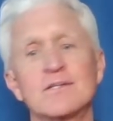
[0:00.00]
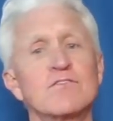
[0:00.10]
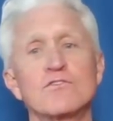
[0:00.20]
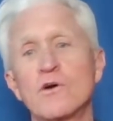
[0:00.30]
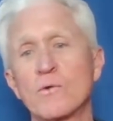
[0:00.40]
I
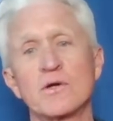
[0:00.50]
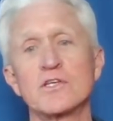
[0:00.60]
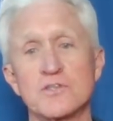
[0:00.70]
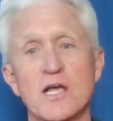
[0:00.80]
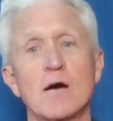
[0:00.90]
don't even know
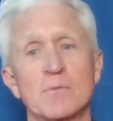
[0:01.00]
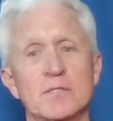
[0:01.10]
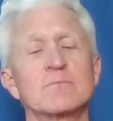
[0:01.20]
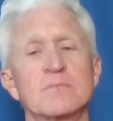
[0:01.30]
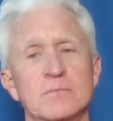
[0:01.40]
where it is
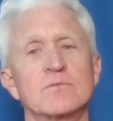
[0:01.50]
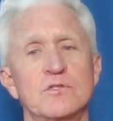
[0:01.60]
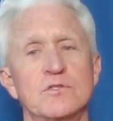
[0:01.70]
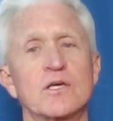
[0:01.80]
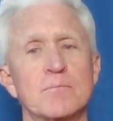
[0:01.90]
now, but
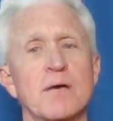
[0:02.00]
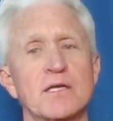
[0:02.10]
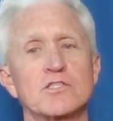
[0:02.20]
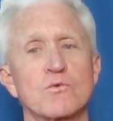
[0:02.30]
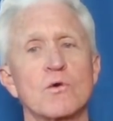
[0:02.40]
you can
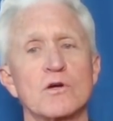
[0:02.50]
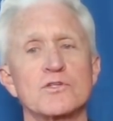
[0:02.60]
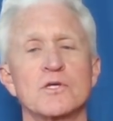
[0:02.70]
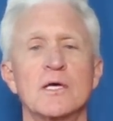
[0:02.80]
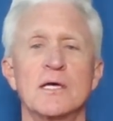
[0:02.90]
bet it's
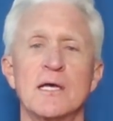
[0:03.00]
worse.